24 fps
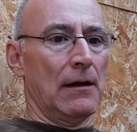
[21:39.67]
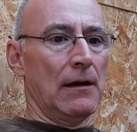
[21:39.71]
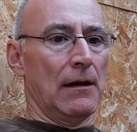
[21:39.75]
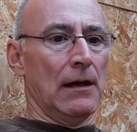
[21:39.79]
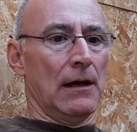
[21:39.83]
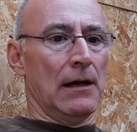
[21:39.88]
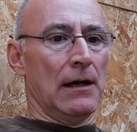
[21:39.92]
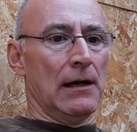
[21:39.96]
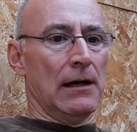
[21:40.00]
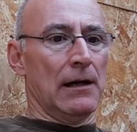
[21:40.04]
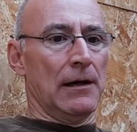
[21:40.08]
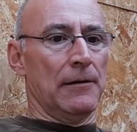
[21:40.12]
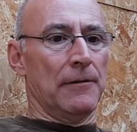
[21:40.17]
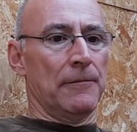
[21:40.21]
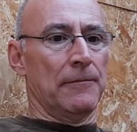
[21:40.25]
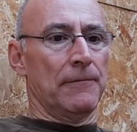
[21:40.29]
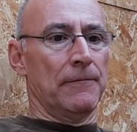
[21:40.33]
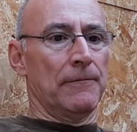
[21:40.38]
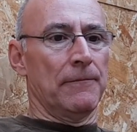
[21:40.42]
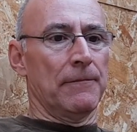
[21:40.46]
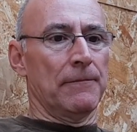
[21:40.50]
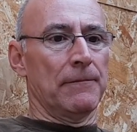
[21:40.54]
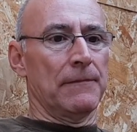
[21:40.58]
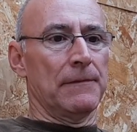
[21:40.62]

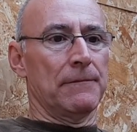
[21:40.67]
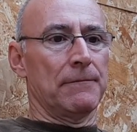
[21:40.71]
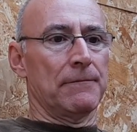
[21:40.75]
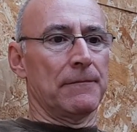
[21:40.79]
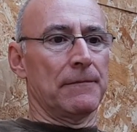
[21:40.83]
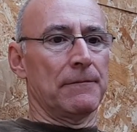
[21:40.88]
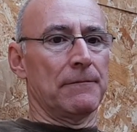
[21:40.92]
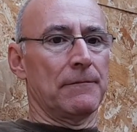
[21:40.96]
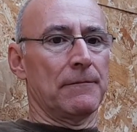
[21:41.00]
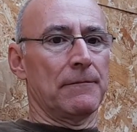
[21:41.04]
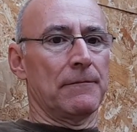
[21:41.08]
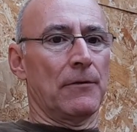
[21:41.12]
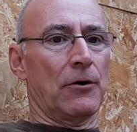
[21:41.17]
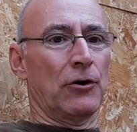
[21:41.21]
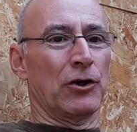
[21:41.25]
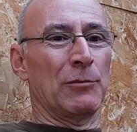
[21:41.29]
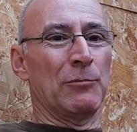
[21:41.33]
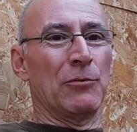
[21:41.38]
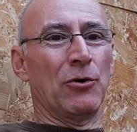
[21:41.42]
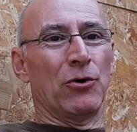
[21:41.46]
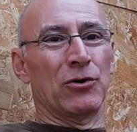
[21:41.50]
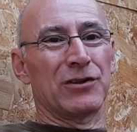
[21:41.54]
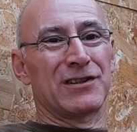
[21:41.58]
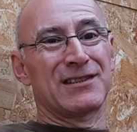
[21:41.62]
On a
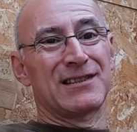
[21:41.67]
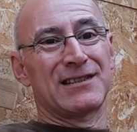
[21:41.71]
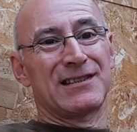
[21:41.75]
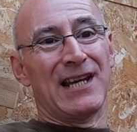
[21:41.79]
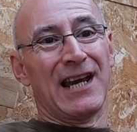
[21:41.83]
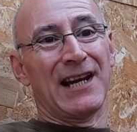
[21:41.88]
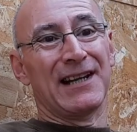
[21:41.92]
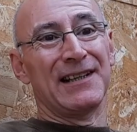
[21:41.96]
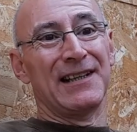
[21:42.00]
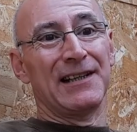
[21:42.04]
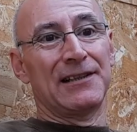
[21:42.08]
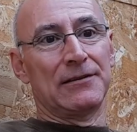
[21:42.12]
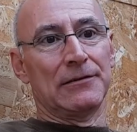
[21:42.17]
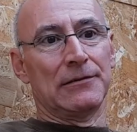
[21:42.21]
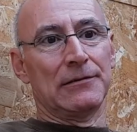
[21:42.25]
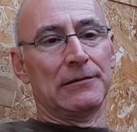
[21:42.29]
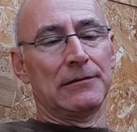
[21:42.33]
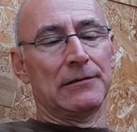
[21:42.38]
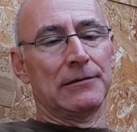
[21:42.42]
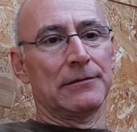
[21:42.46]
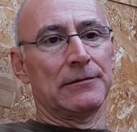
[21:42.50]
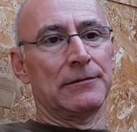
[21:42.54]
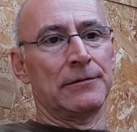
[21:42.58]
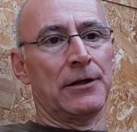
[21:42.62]
more technical
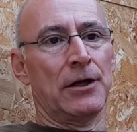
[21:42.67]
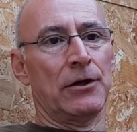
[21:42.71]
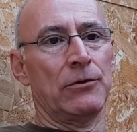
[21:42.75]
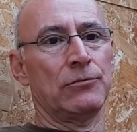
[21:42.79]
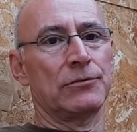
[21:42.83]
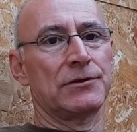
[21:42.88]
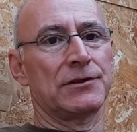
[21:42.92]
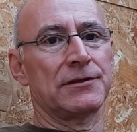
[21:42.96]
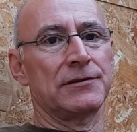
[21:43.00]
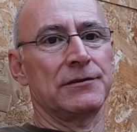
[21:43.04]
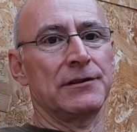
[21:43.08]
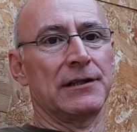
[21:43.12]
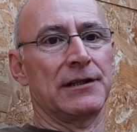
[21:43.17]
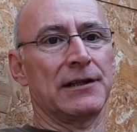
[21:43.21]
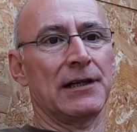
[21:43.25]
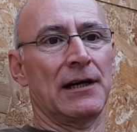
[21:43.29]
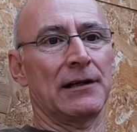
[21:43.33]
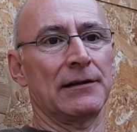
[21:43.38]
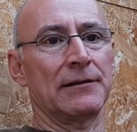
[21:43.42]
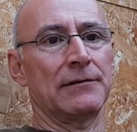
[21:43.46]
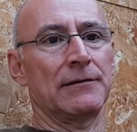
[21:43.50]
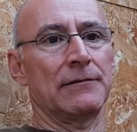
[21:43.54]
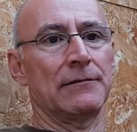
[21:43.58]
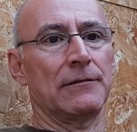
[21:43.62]
note, you
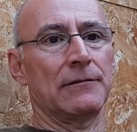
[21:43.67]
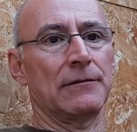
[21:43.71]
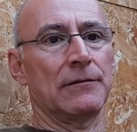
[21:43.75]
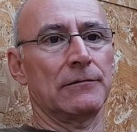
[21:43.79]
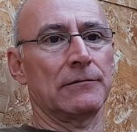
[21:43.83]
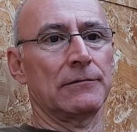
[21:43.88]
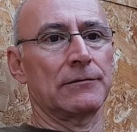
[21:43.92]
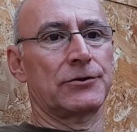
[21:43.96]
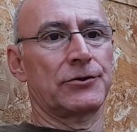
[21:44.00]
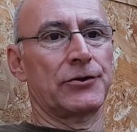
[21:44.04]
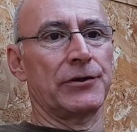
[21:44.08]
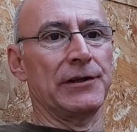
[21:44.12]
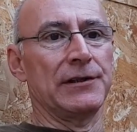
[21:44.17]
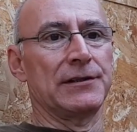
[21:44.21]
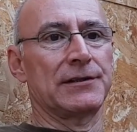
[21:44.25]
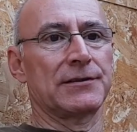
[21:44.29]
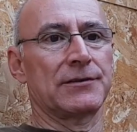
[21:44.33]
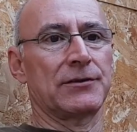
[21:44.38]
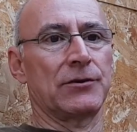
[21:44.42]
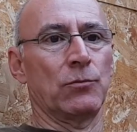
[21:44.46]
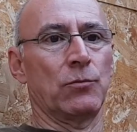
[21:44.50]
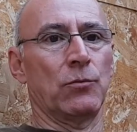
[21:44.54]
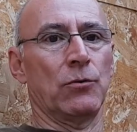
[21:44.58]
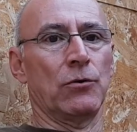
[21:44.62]
can treat
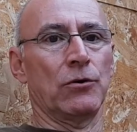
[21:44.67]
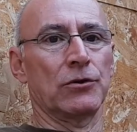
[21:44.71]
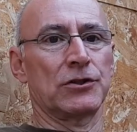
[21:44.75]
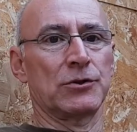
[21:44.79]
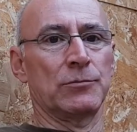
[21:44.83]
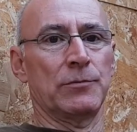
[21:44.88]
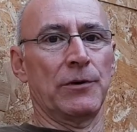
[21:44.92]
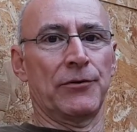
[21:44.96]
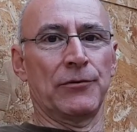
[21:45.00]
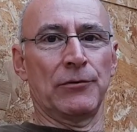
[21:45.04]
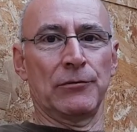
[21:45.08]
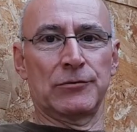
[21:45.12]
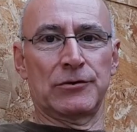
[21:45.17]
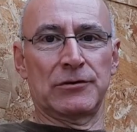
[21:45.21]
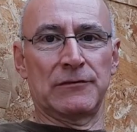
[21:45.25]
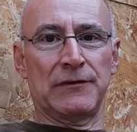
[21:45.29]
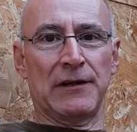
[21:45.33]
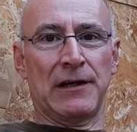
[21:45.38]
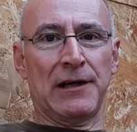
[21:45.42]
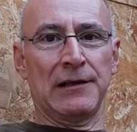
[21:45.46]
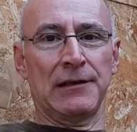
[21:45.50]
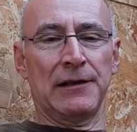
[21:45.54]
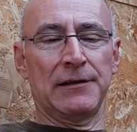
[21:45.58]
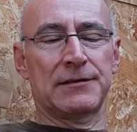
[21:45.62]
the water with
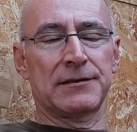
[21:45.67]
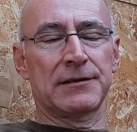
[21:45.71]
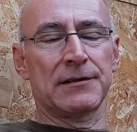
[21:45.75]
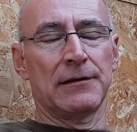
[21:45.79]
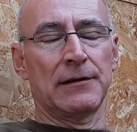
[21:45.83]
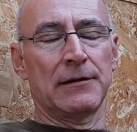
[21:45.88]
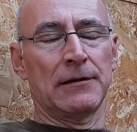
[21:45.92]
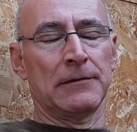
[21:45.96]
ultraviolet.